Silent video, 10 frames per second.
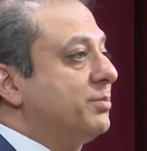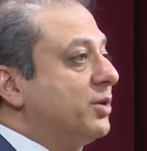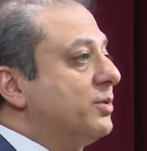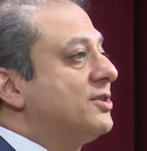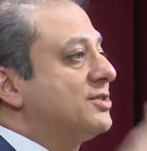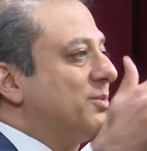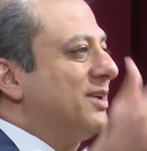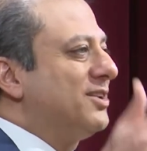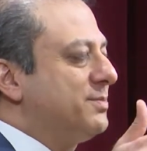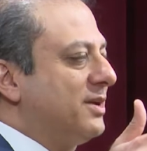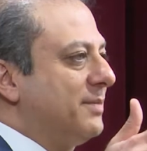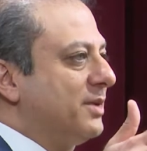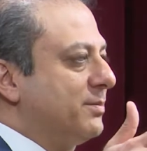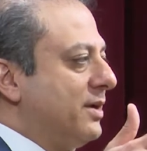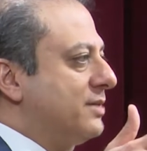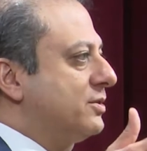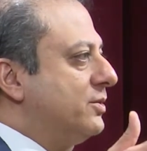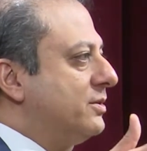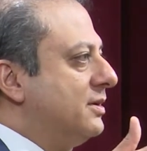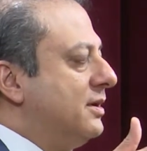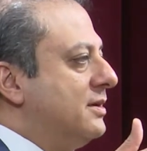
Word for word: begrudge someone else becoming a prosecutor,